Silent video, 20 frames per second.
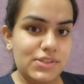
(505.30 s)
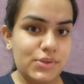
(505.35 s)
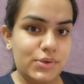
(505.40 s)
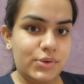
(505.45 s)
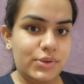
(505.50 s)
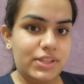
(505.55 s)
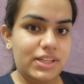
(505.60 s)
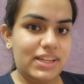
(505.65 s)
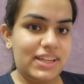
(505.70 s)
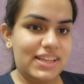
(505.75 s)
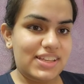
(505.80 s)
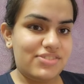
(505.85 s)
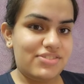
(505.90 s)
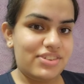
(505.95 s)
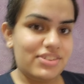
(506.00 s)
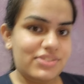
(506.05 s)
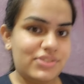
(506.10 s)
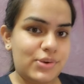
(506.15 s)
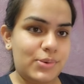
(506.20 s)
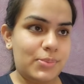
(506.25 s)
so the next
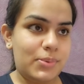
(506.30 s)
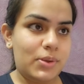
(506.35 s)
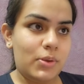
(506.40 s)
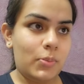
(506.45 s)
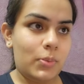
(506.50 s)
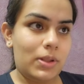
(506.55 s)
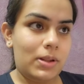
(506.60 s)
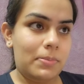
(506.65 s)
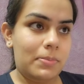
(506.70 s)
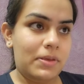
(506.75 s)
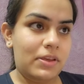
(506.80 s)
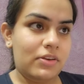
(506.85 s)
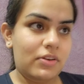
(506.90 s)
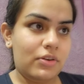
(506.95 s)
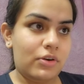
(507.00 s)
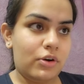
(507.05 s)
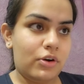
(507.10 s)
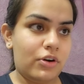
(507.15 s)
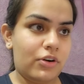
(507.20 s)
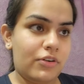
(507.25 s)
resume will be
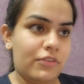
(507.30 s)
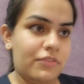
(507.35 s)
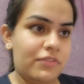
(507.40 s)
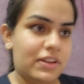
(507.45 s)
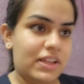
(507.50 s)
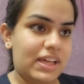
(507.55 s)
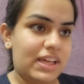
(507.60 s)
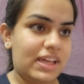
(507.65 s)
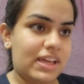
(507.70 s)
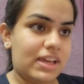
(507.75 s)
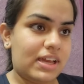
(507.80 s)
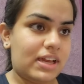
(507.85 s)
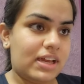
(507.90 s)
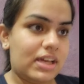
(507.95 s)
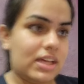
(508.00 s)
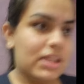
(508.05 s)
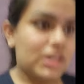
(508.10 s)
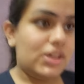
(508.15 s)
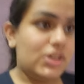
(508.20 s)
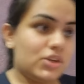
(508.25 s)
of like
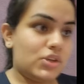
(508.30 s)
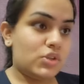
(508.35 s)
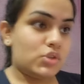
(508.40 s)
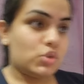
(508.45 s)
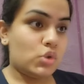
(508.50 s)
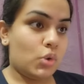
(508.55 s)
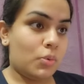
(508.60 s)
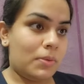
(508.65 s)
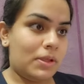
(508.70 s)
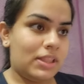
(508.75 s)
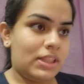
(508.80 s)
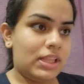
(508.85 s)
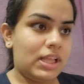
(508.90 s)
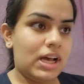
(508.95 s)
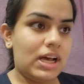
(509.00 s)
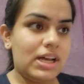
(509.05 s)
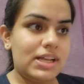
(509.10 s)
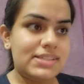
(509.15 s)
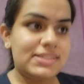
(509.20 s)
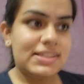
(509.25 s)

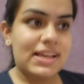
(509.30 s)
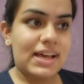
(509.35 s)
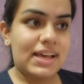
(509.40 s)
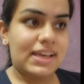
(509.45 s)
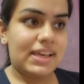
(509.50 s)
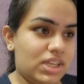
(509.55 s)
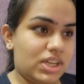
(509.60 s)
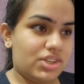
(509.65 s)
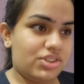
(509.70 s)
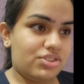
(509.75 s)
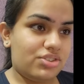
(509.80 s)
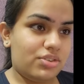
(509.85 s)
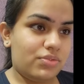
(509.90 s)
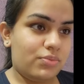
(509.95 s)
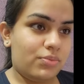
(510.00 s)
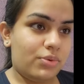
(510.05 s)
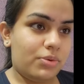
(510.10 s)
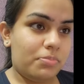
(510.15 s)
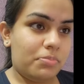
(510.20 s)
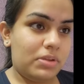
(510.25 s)
Somandha Sai.
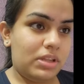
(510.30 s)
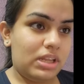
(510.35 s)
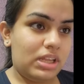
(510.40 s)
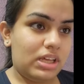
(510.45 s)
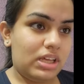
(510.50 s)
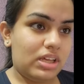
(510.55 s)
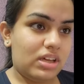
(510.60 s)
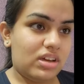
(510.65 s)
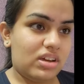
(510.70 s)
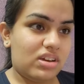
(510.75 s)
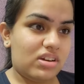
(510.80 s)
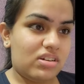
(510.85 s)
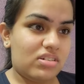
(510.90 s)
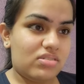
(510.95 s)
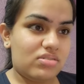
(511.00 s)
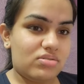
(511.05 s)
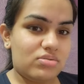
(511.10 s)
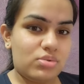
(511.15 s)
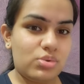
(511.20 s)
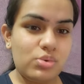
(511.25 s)
Section would be like
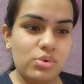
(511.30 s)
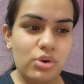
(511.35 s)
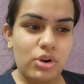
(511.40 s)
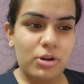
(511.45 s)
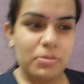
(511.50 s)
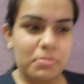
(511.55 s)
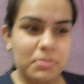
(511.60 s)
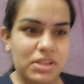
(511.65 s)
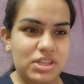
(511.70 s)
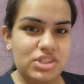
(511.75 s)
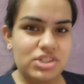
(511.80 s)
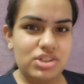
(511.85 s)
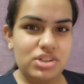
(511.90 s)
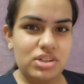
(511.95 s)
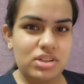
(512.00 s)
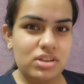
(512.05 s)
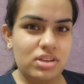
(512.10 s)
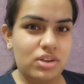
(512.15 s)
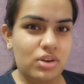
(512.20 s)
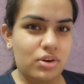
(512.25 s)
do not
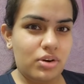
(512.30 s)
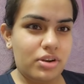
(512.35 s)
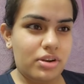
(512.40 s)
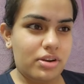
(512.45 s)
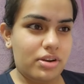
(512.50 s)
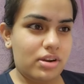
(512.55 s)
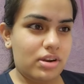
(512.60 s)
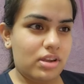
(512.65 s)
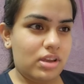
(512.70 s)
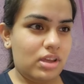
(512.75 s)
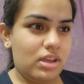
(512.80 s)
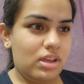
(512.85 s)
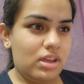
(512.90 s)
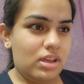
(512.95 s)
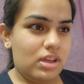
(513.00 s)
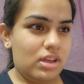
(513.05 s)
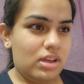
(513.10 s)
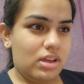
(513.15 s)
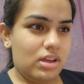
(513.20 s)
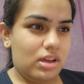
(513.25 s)
mention your
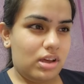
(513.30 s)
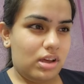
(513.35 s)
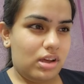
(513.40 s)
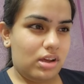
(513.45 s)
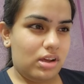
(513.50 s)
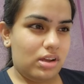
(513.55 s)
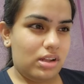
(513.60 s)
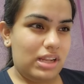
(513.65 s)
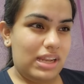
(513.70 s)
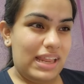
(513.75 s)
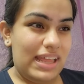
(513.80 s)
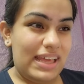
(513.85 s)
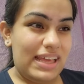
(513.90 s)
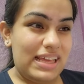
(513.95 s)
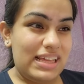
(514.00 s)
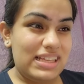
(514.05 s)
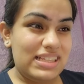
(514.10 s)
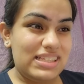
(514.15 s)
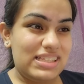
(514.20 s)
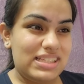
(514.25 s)

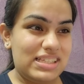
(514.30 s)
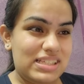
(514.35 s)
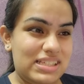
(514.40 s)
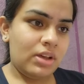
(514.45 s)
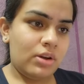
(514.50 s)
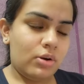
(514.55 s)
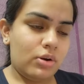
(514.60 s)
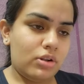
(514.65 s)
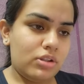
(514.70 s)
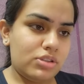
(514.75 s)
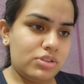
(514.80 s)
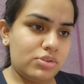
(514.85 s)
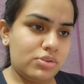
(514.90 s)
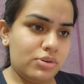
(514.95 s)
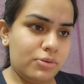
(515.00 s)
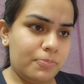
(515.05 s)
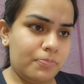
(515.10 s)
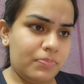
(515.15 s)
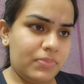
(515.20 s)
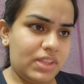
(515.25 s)
links.
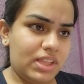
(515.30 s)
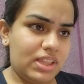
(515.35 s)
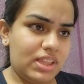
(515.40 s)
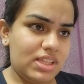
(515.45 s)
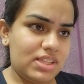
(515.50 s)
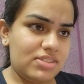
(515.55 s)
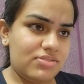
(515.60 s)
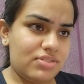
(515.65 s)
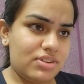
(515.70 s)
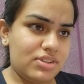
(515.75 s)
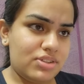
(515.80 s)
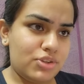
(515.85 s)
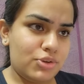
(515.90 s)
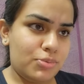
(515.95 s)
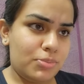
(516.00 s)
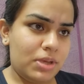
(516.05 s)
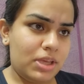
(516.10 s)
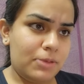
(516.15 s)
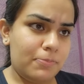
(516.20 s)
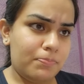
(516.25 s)
Also in this
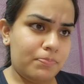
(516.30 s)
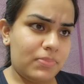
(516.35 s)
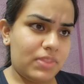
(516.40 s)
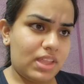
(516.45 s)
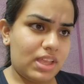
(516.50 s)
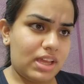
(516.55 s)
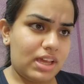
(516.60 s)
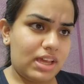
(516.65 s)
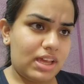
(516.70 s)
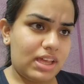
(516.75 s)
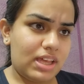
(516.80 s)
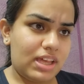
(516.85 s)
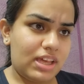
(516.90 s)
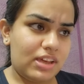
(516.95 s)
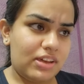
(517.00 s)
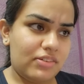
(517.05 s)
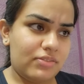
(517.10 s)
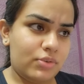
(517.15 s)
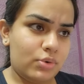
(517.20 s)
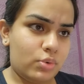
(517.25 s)
resume I
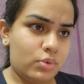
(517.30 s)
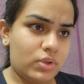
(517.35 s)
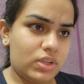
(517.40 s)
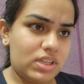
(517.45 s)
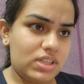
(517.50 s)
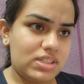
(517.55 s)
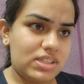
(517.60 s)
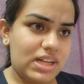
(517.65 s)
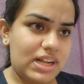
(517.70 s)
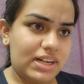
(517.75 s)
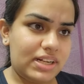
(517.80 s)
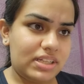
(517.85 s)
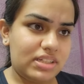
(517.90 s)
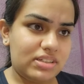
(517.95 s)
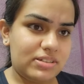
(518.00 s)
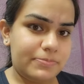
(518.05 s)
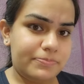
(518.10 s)
have noticed that